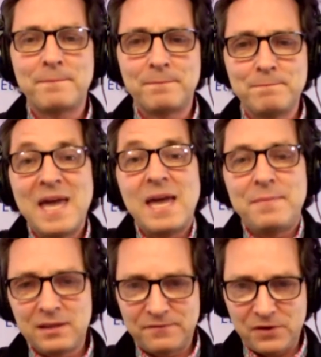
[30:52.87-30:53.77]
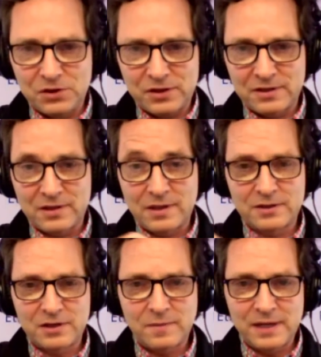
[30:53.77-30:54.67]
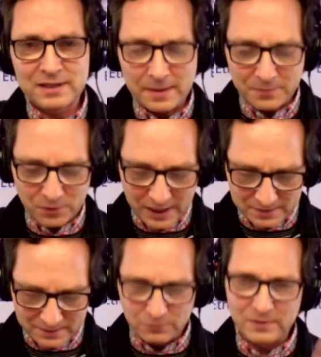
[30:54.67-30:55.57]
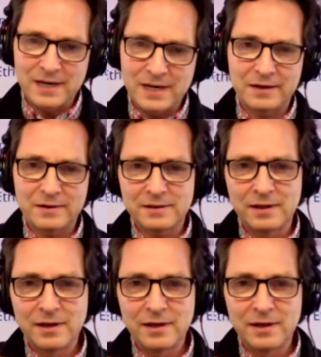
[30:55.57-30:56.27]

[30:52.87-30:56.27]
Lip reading: Maybe in the future, there's going to be a separation between miners